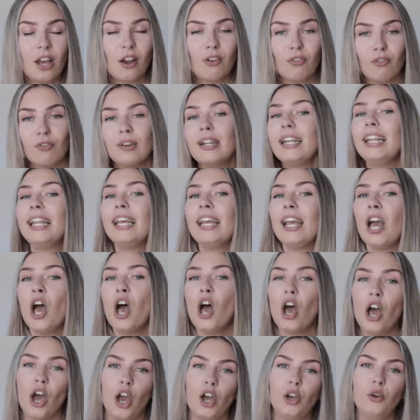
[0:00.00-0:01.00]
I really
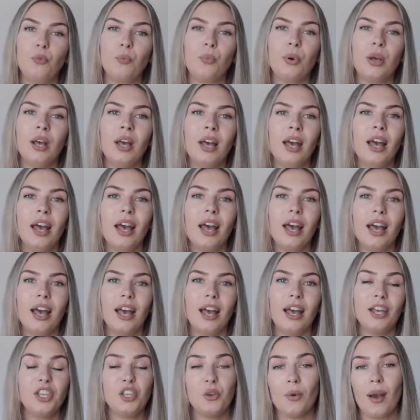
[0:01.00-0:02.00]
hope
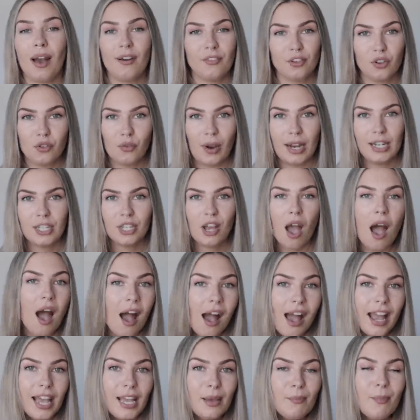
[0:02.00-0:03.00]
you have a great
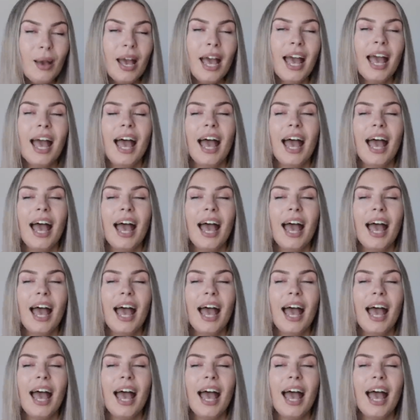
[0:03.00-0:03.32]
time.